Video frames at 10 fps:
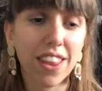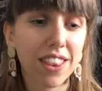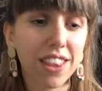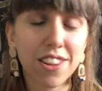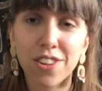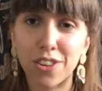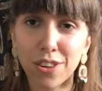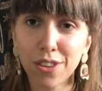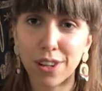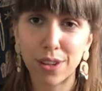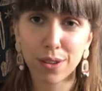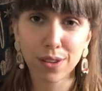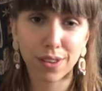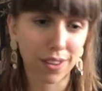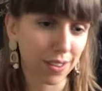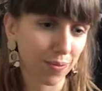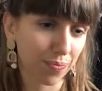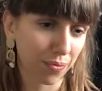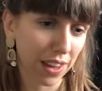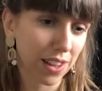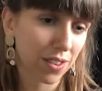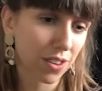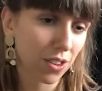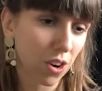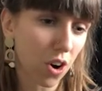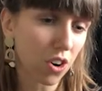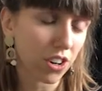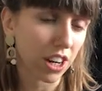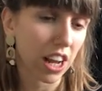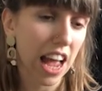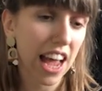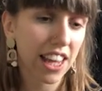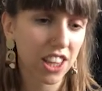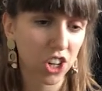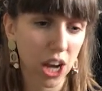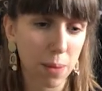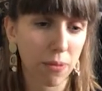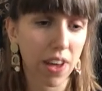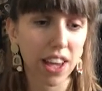That's just, it's just odd, and I hate the shape of it.